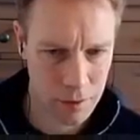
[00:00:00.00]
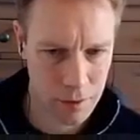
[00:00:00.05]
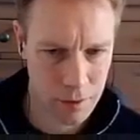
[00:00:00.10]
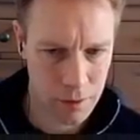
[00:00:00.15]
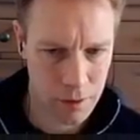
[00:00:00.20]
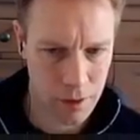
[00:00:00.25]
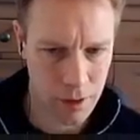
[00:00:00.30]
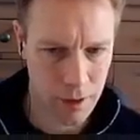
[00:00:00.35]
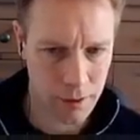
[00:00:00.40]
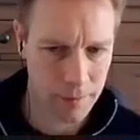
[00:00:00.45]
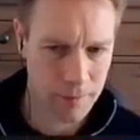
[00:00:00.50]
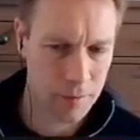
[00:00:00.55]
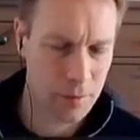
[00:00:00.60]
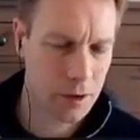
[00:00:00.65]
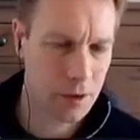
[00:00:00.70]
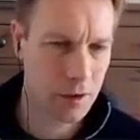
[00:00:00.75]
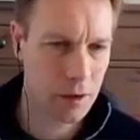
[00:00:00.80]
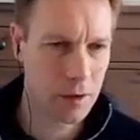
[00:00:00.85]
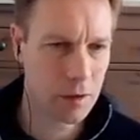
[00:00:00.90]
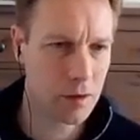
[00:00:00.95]
Yeah,
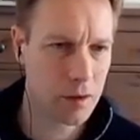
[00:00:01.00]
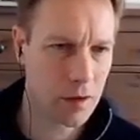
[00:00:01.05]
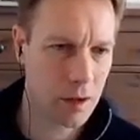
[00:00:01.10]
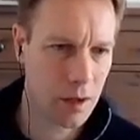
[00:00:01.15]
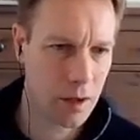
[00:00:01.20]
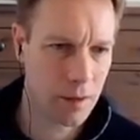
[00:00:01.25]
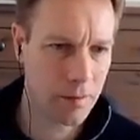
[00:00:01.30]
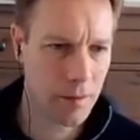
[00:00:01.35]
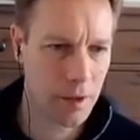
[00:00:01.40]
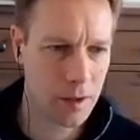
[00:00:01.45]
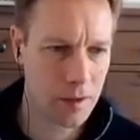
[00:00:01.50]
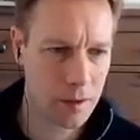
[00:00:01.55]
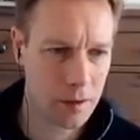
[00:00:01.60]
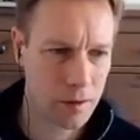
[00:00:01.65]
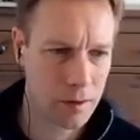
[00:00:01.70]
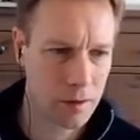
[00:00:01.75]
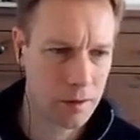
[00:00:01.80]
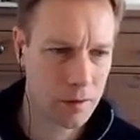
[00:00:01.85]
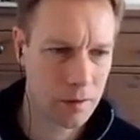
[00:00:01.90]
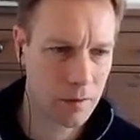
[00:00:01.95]
so
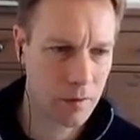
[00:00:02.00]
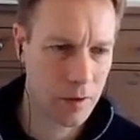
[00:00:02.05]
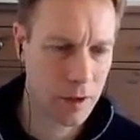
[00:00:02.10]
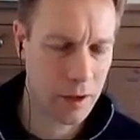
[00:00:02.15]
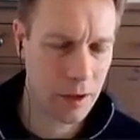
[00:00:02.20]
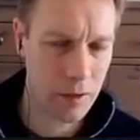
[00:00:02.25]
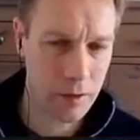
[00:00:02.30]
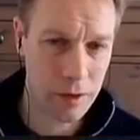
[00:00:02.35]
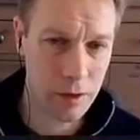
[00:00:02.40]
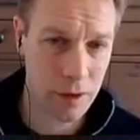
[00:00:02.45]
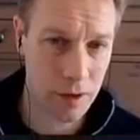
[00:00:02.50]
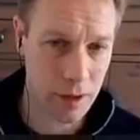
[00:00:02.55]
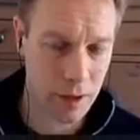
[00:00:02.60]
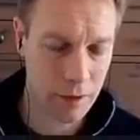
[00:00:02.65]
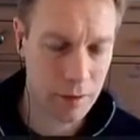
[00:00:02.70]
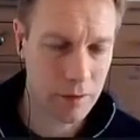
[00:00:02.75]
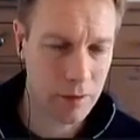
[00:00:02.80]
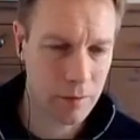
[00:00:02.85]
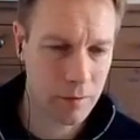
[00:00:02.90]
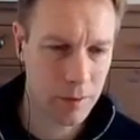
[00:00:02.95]
we're closer
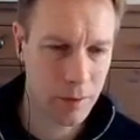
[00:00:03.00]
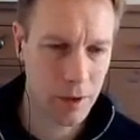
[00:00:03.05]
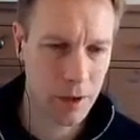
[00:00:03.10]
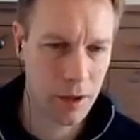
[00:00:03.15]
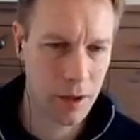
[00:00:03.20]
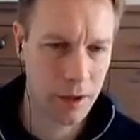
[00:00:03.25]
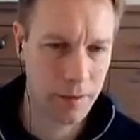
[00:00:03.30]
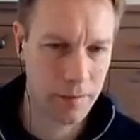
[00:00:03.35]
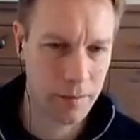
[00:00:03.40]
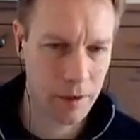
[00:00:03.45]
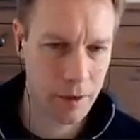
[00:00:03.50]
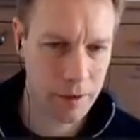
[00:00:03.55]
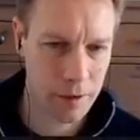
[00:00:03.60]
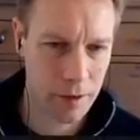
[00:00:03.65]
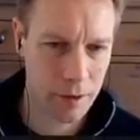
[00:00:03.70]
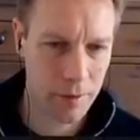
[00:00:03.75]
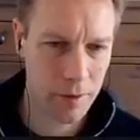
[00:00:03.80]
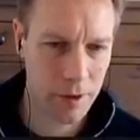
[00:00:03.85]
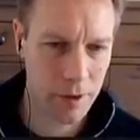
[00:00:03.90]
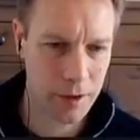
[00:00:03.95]
now, but I
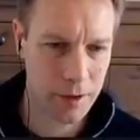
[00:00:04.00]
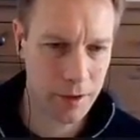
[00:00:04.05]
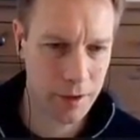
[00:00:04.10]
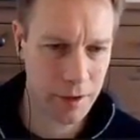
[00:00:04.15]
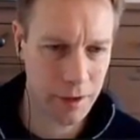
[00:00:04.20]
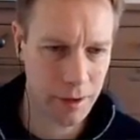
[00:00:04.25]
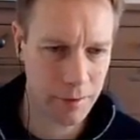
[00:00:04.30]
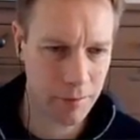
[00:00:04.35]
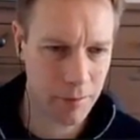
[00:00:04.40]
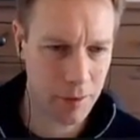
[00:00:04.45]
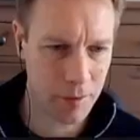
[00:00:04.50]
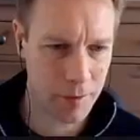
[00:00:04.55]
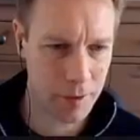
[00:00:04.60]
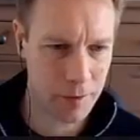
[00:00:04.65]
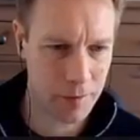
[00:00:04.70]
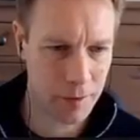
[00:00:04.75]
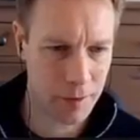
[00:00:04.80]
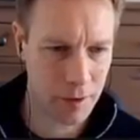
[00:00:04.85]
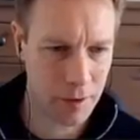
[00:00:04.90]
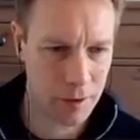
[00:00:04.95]
deliberately didn't
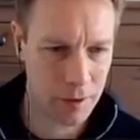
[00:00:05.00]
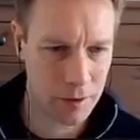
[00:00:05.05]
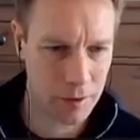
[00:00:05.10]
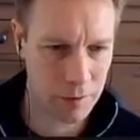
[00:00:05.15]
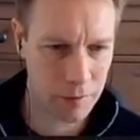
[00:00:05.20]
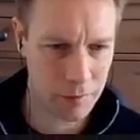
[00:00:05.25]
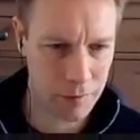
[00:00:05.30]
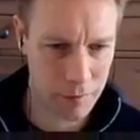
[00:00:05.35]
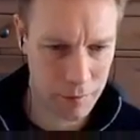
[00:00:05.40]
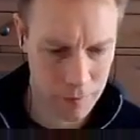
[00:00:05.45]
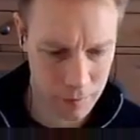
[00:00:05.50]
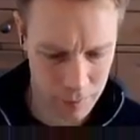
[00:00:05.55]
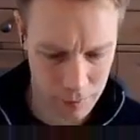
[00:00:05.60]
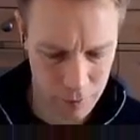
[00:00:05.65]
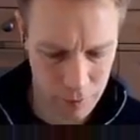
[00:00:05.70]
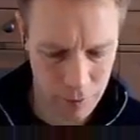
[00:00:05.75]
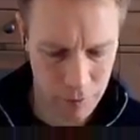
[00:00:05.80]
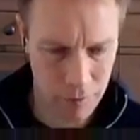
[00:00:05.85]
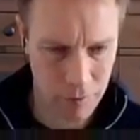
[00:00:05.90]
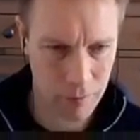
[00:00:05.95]
implement part of
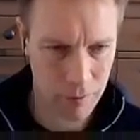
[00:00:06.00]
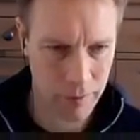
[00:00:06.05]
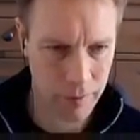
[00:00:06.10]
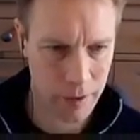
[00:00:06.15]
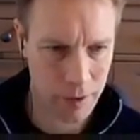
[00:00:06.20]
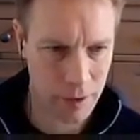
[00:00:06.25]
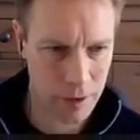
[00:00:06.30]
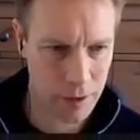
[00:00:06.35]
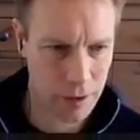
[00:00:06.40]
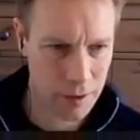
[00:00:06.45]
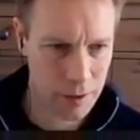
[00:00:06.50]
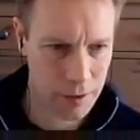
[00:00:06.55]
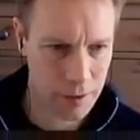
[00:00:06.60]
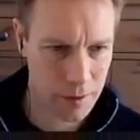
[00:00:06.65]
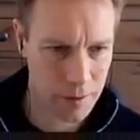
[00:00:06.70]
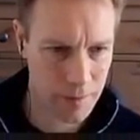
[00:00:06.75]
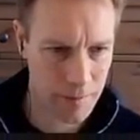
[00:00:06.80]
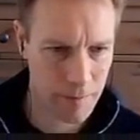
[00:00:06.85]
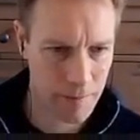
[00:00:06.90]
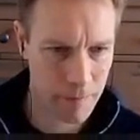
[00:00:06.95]
what we needed,
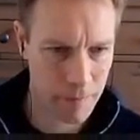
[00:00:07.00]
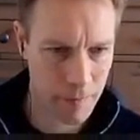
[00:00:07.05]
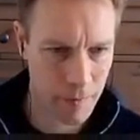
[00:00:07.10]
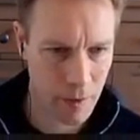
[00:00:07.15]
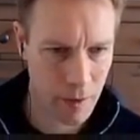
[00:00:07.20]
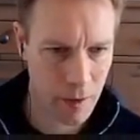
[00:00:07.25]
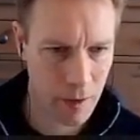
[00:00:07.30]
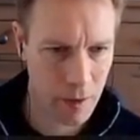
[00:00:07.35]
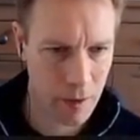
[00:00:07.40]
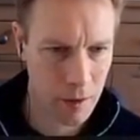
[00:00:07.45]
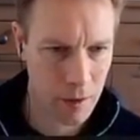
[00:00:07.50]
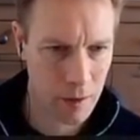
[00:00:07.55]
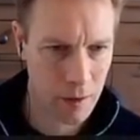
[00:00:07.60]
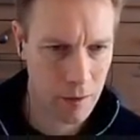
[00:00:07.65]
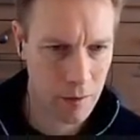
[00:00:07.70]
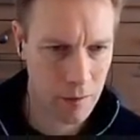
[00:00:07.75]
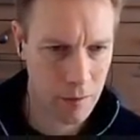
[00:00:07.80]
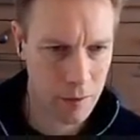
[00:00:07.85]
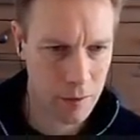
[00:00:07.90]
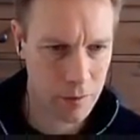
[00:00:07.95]

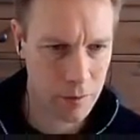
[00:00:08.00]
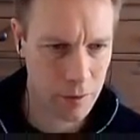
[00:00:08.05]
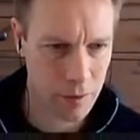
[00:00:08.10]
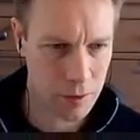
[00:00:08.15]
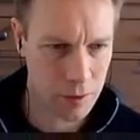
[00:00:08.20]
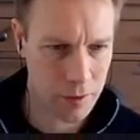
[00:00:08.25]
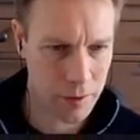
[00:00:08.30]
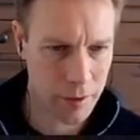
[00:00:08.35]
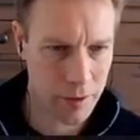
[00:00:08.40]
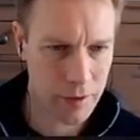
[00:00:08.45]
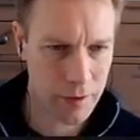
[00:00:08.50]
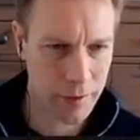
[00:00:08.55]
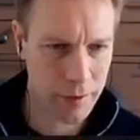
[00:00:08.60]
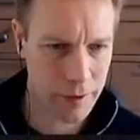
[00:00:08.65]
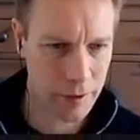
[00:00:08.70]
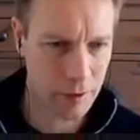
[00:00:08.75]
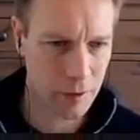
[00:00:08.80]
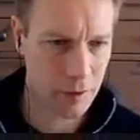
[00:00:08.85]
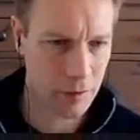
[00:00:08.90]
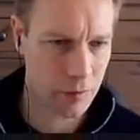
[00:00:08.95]
which was... So
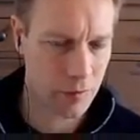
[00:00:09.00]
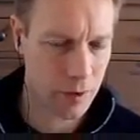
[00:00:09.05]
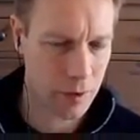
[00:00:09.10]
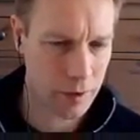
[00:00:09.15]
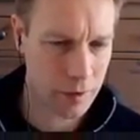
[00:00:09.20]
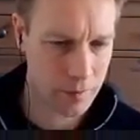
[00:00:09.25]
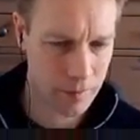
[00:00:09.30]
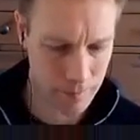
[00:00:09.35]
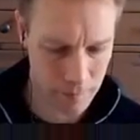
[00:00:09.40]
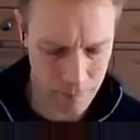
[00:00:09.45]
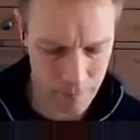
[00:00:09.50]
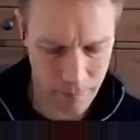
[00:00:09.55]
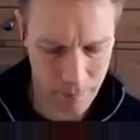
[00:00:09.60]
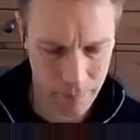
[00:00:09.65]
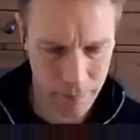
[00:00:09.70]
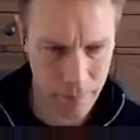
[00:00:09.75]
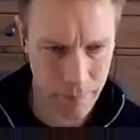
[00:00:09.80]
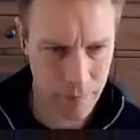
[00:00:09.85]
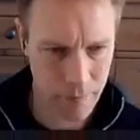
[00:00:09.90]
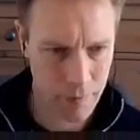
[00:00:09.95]
intuitor looks right,
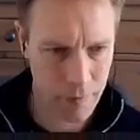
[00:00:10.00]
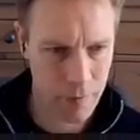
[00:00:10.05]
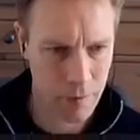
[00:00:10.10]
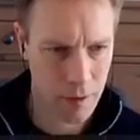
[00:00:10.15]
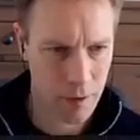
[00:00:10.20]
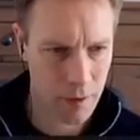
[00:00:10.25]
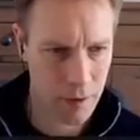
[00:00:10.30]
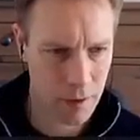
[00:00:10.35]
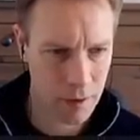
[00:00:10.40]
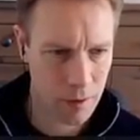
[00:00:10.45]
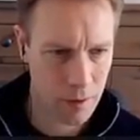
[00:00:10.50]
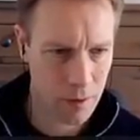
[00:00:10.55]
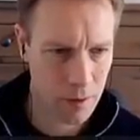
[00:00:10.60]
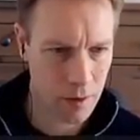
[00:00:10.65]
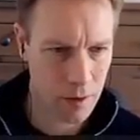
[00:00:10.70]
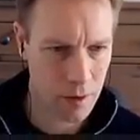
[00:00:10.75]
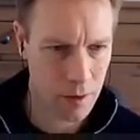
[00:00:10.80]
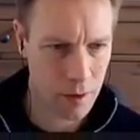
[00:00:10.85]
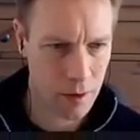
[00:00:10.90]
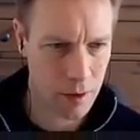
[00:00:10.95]

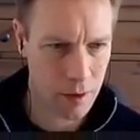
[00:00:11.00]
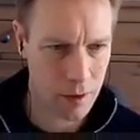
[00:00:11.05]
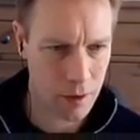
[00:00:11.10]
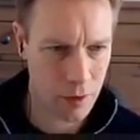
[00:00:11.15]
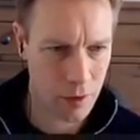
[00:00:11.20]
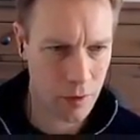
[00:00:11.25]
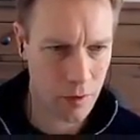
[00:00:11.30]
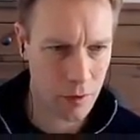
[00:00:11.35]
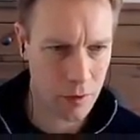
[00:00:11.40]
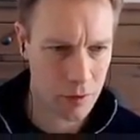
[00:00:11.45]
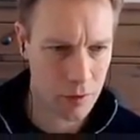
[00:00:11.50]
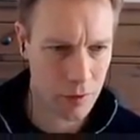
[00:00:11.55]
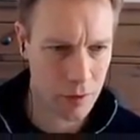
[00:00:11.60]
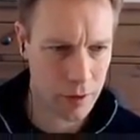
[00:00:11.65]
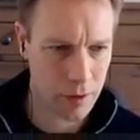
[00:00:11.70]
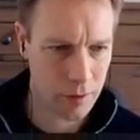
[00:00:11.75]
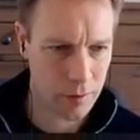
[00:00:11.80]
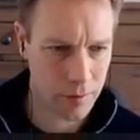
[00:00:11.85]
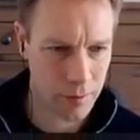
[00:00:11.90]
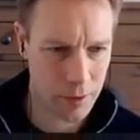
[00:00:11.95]
and new looks right,
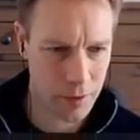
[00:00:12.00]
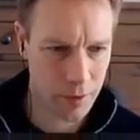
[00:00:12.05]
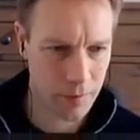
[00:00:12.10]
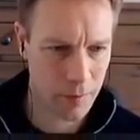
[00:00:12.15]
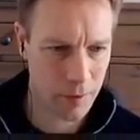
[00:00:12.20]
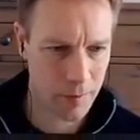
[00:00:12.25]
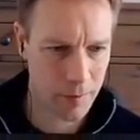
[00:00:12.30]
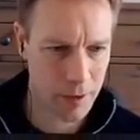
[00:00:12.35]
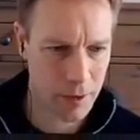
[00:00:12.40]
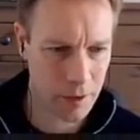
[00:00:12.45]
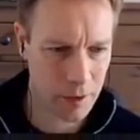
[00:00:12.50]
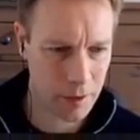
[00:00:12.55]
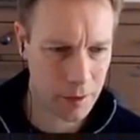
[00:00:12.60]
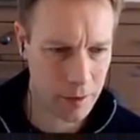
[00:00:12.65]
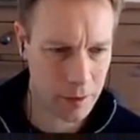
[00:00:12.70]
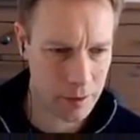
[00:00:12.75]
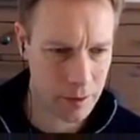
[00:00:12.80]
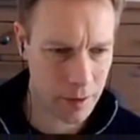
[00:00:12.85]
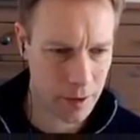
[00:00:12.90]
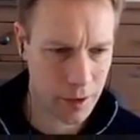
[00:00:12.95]
but then when we're
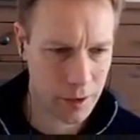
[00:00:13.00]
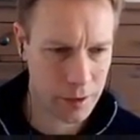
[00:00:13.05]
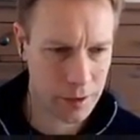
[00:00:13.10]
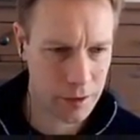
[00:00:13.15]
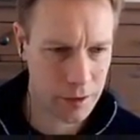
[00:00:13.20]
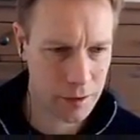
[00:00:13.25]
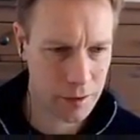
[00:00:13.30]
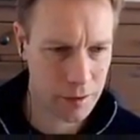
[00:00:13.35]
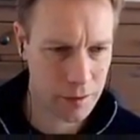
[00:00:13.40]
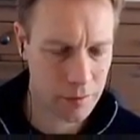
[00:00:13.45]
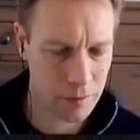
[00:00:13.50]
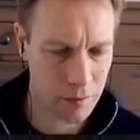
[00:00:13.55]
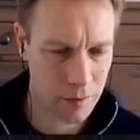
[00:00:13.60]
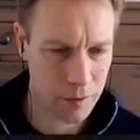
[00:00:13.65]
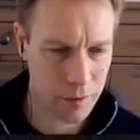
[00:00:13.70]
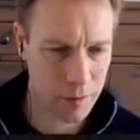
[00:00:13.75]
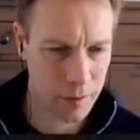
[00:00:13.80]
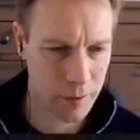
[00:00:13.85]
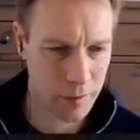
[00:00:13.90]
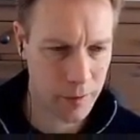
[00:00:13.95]
going next, what
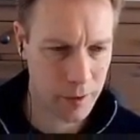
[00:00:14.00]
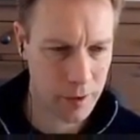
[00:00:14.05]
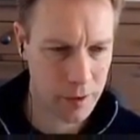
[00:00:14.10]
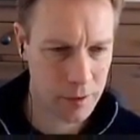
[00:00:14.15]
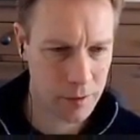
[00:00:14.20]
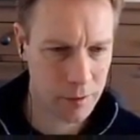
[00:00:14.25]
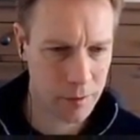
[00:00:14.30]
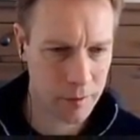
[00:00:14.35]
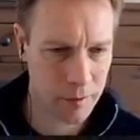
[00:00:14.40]
did we miss? Well, we